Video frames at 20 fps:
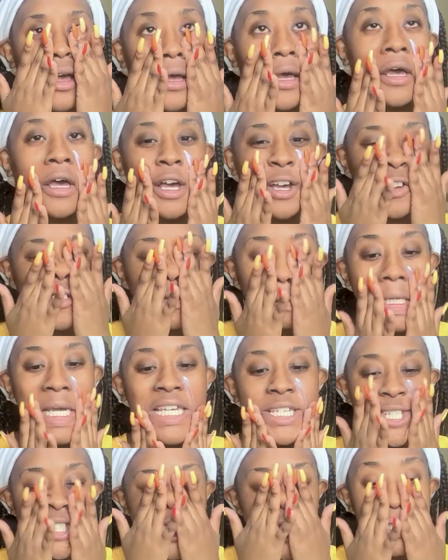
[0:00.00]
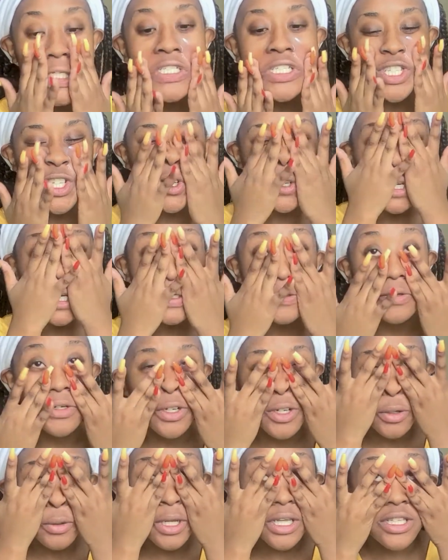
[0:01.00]
of my sunscreen
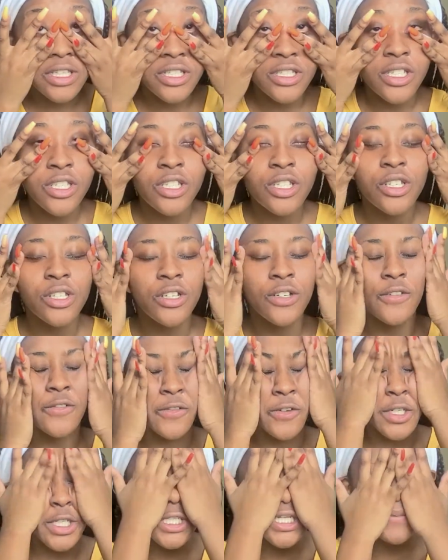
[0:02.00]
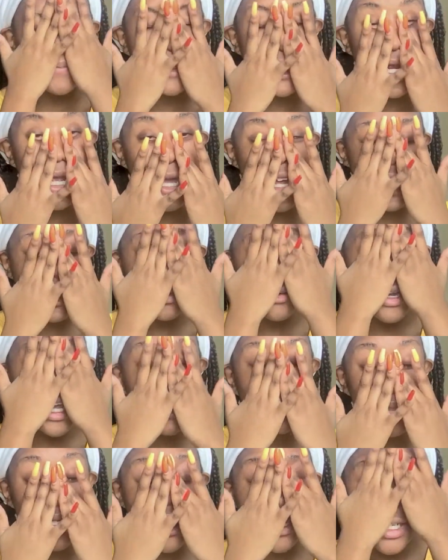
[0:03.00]
real quick. This is good for summer
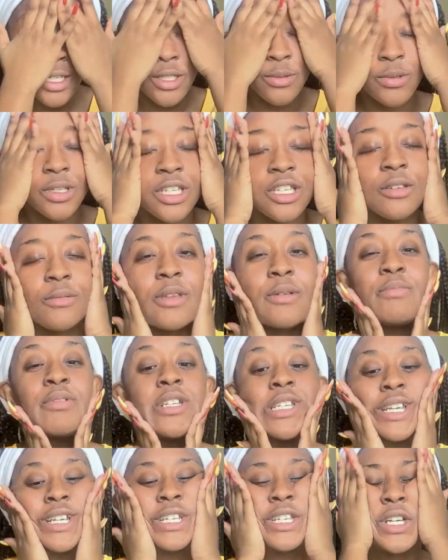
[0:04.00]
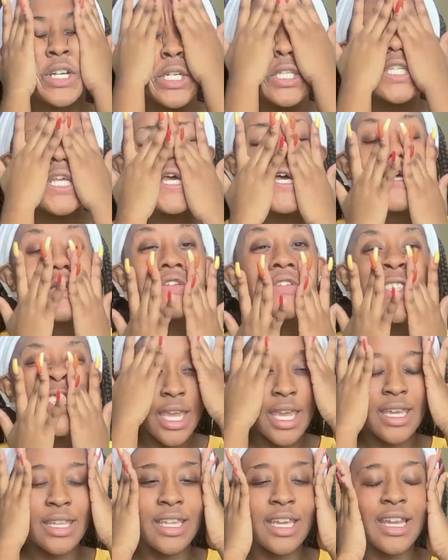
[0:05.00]
anyway because we need to be protecting
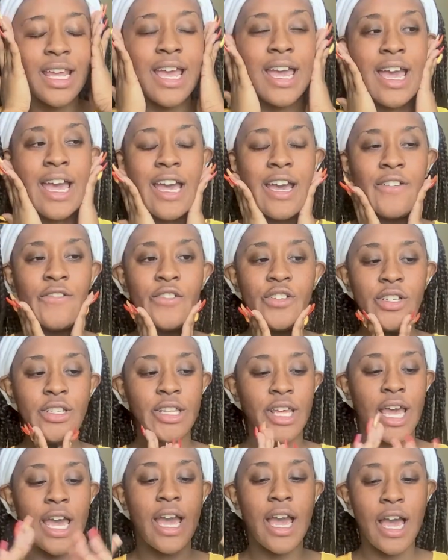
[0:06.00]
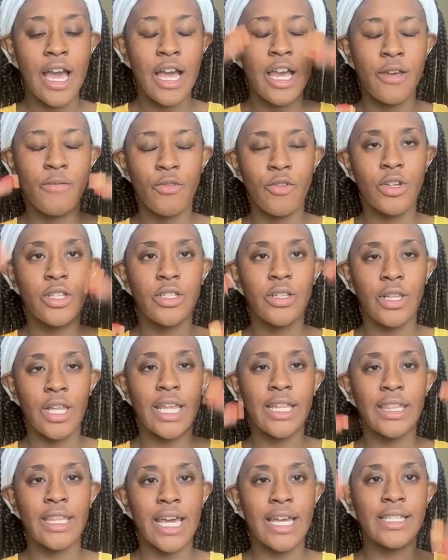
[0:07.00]
ourselves. And then after that, I'm going to
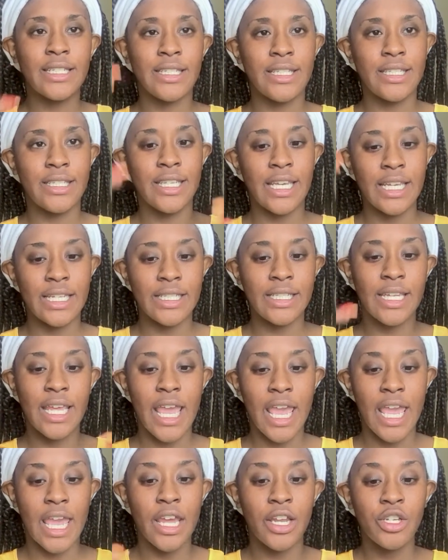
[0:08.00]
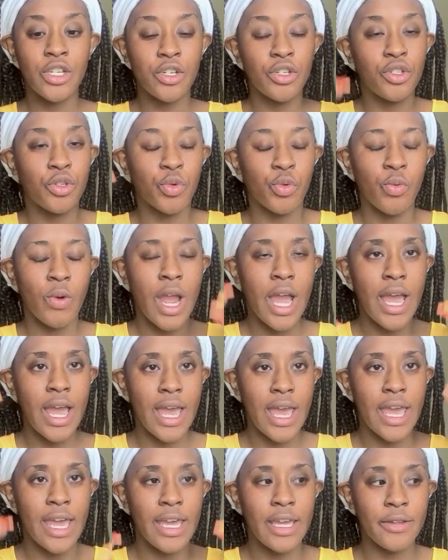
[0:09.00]
let that sit and
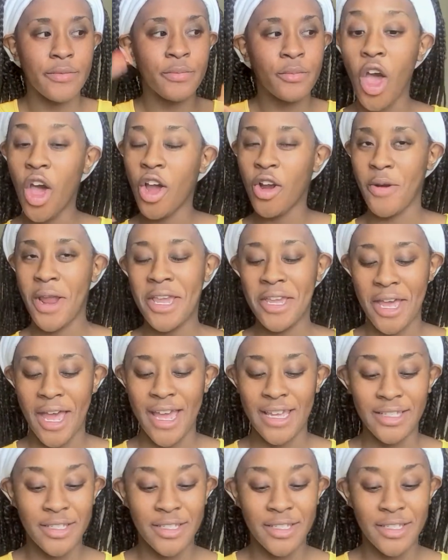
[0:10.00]
dry. All right, guys.